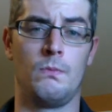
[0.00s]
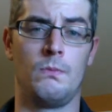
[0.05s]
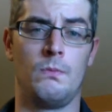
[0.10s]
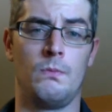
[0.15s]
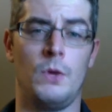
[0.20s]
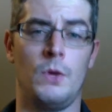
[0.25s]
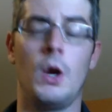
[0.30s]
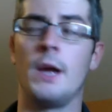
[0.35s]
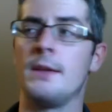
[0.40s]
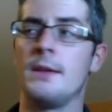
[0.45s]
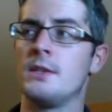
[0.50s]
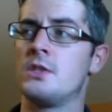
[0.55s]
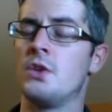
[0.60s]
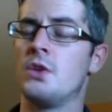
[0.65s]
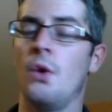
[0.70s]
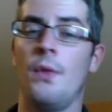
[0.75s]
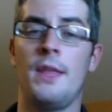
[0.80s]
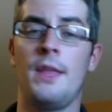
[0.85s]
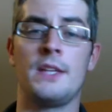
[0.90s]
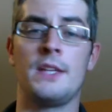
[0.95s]
All right,
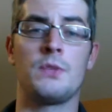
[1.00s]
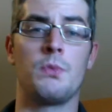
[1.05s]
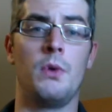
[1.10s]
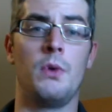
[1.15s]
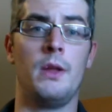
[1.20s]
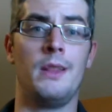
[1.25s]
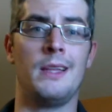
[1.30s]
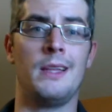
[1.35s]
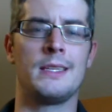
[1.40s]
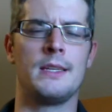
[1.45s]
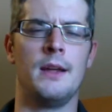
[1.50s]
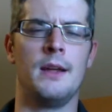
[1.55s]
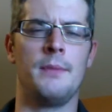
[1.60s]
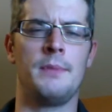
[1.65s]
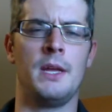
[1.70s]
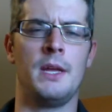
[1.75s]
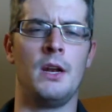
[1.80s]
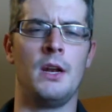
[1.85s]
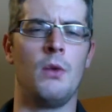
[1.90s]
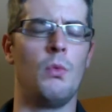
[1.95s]
so that's what that's an
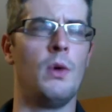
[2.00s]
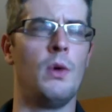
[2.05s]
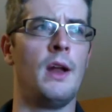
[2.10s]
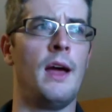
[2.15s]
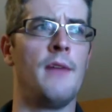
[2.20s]
update on what